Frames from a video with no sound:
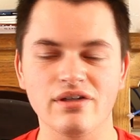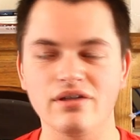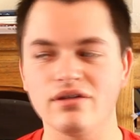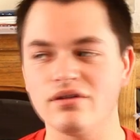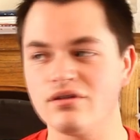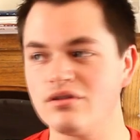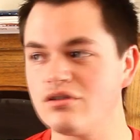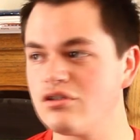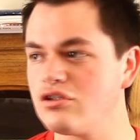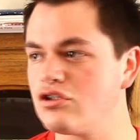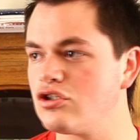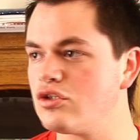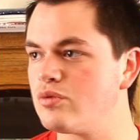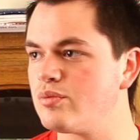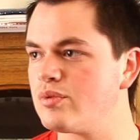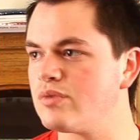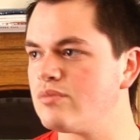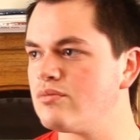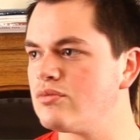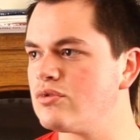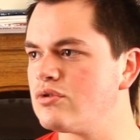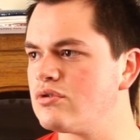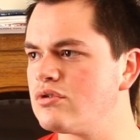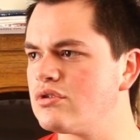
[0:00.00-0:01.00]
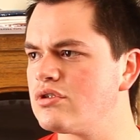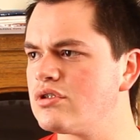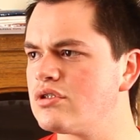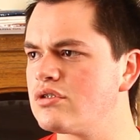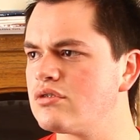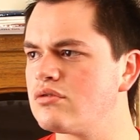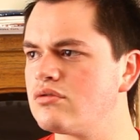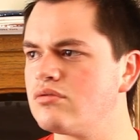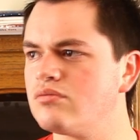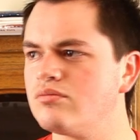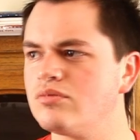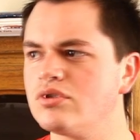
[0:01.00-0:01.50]
and stupid
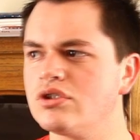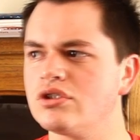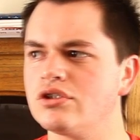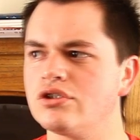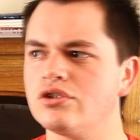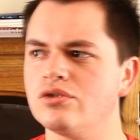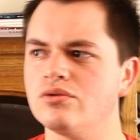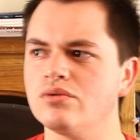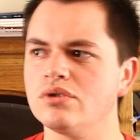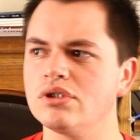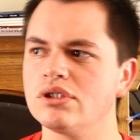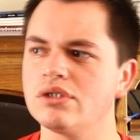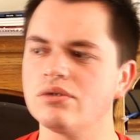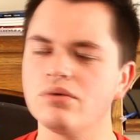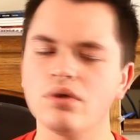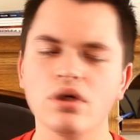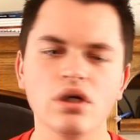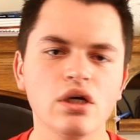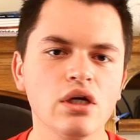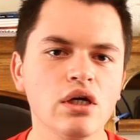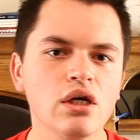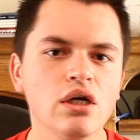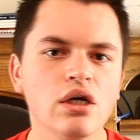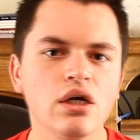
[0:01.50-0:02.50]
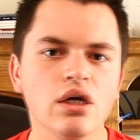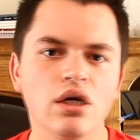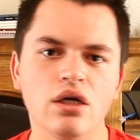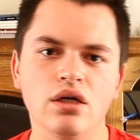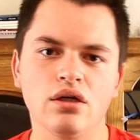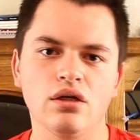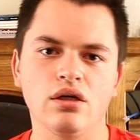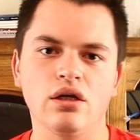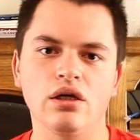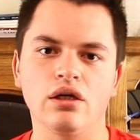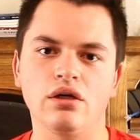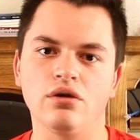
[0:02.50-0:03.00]
motorcycle being too low.
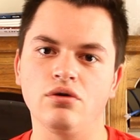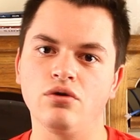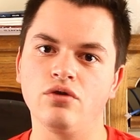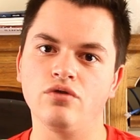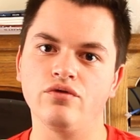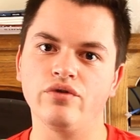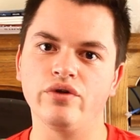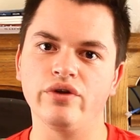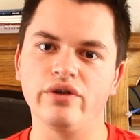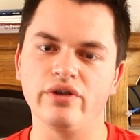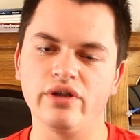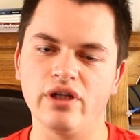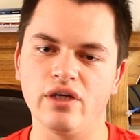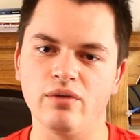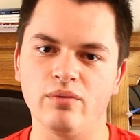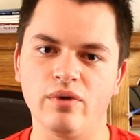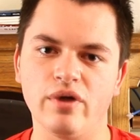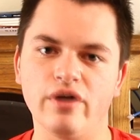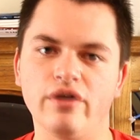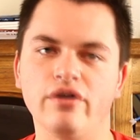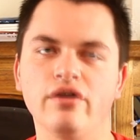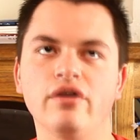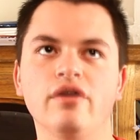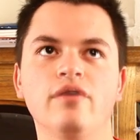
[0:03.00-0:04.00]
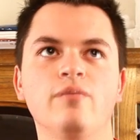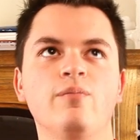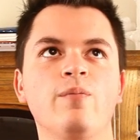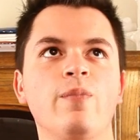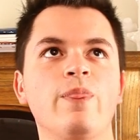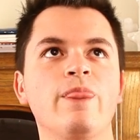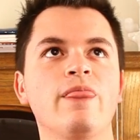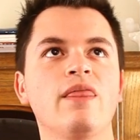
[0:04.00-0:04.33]
I don't know if you heard that, but I heard it.